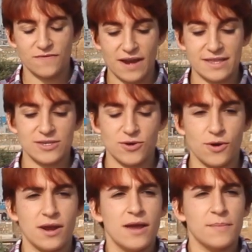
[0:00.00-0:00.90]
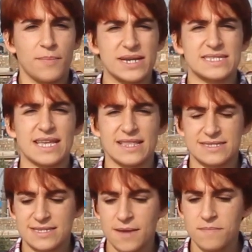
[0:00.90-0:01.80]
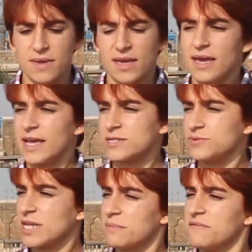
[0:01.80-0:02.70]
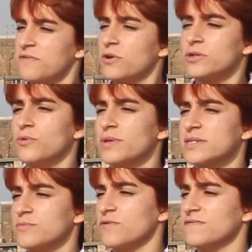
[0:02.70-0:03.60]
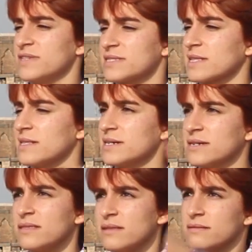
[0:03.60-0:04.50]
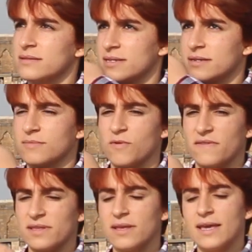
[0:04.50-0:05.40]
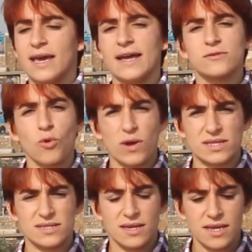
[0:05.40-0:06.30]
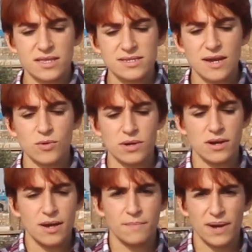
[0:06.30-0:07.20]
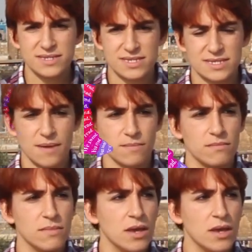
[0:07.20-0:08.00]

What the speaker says: find your past tense stem, as we said before, you will remove this un, remove it, and Hund, it is our past stem.